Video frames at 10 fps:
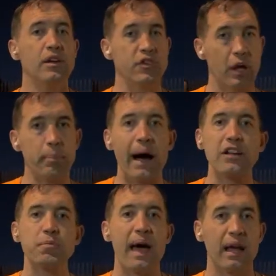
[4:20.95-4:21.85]
So you can
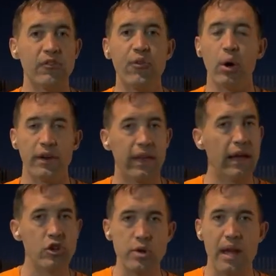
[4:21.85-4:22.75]
bounce back and forth,
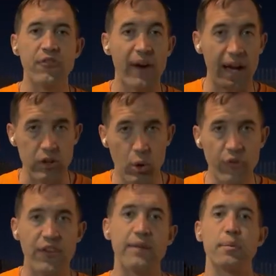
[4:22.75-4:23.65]
try to find your
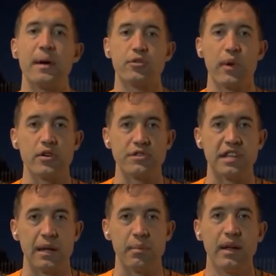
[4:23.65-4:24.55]
favorite Best Ranger
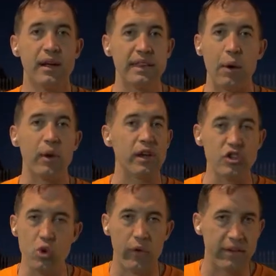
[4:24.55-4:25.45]
team. That way you
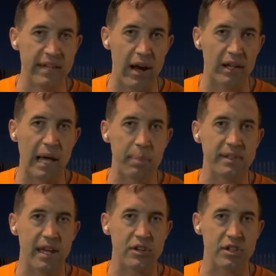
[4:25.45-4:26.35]
enjoy the entire
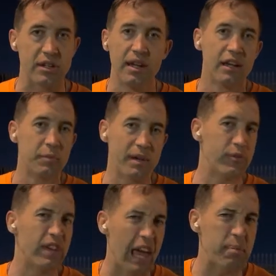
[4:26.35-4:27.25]
competition,
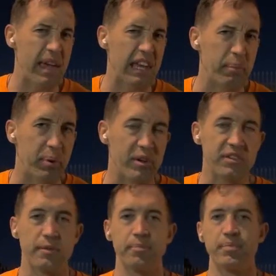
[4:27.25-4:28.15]
especially if you can't make it in person.